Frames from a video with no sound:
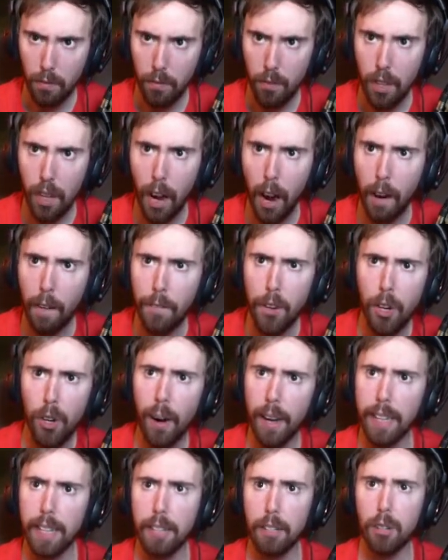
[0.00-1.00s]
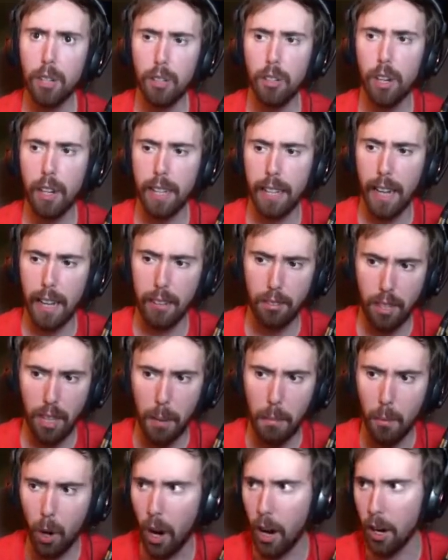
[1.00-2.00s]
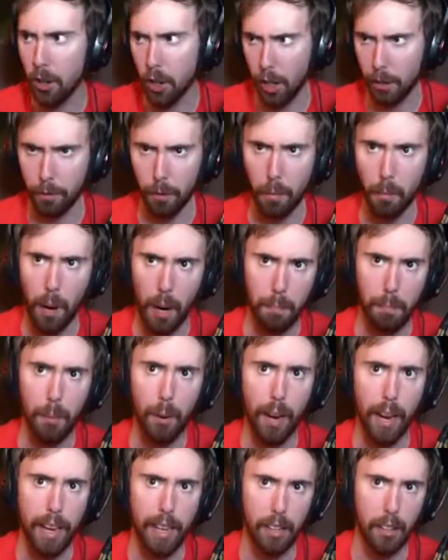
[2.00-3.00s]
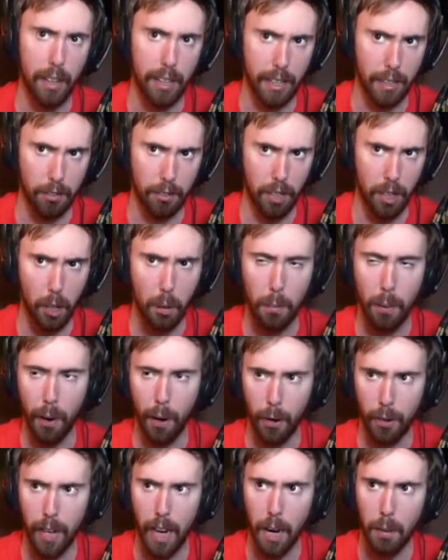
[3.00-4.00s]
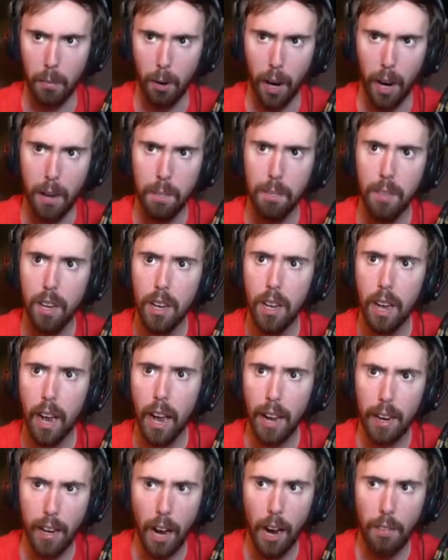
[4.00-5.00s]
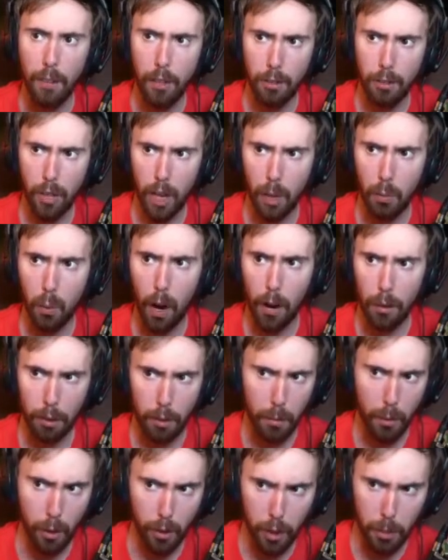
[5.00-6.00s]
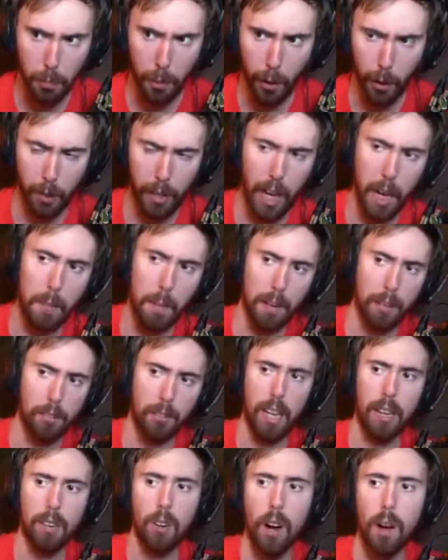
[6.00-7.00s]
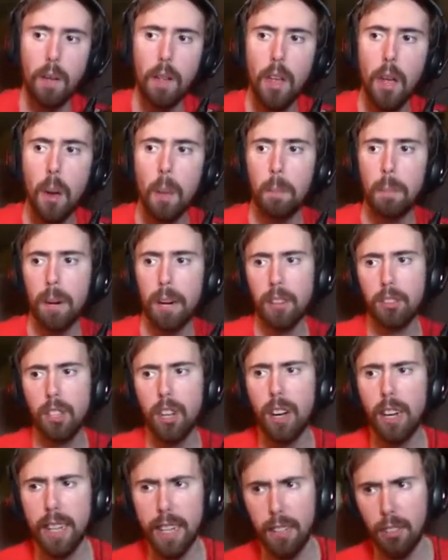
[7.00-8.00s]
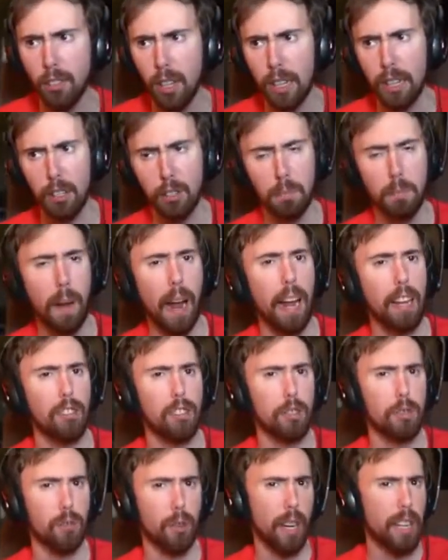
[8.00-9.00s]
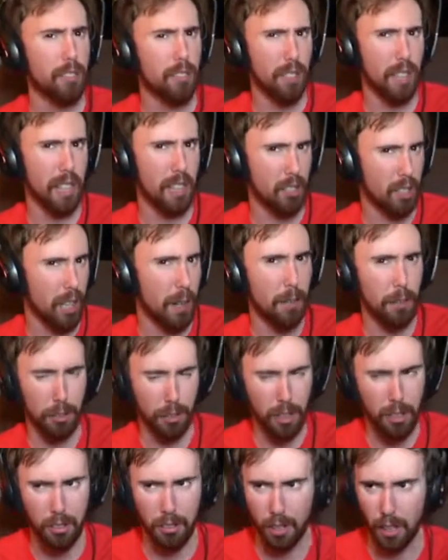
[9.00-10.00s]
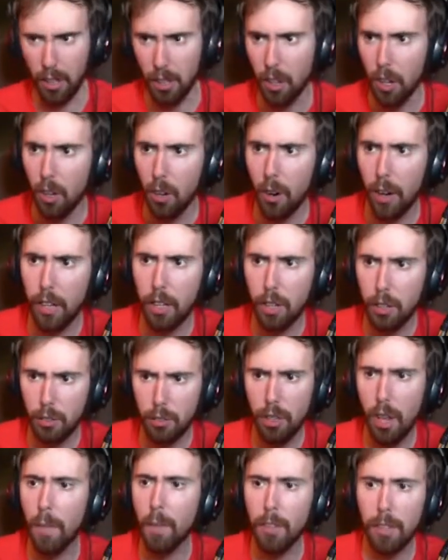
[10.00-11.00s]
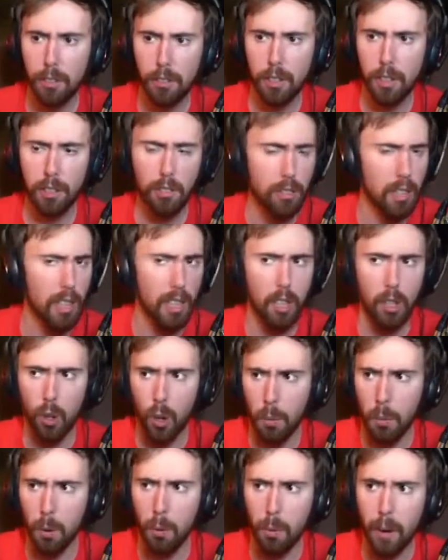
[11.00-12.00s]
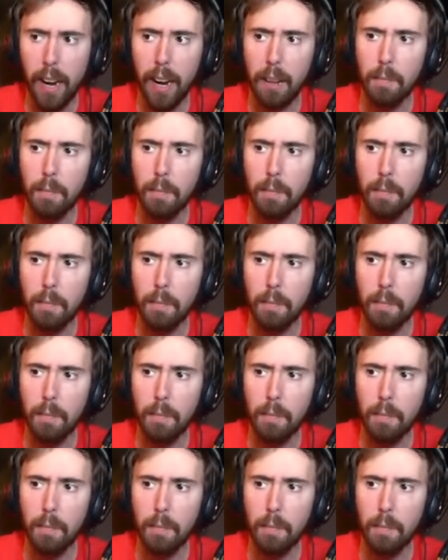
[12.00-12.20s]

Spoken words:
I feel like you could look at that same logic from, like, playing, like, a single-player game, right? And obviously, like, WoW's a multiplayer game, etc. But it's not like it's, like, this massive race to get to level 60. Like, you just level to 60 at a normal rate.